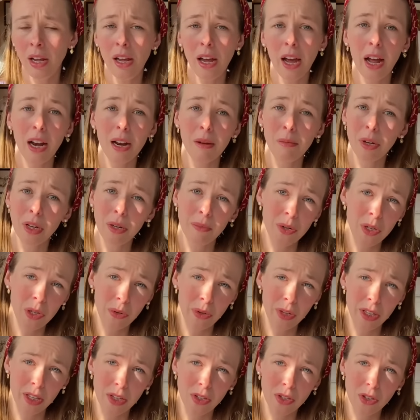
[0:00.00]
and I'm going to be
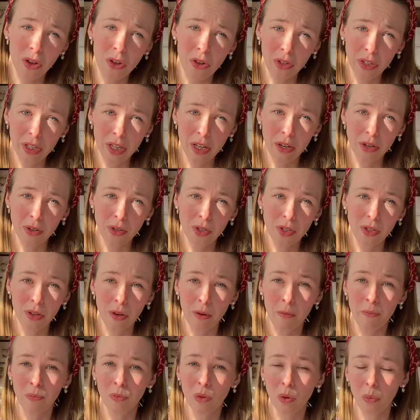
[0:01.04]
doing this all year,
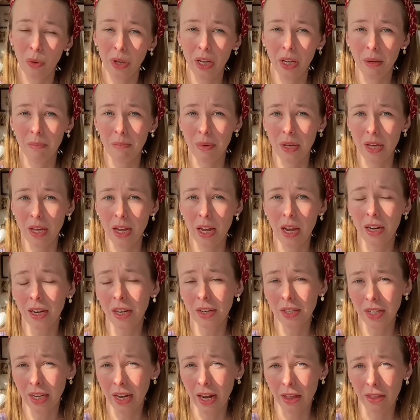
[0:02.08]
so we can be in it
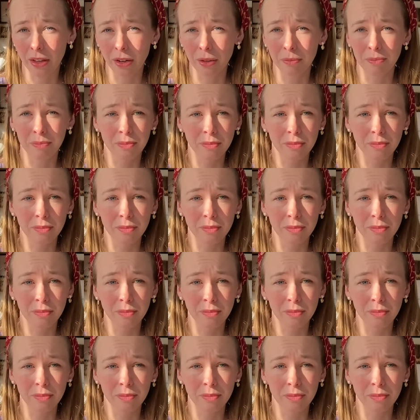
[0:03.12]
together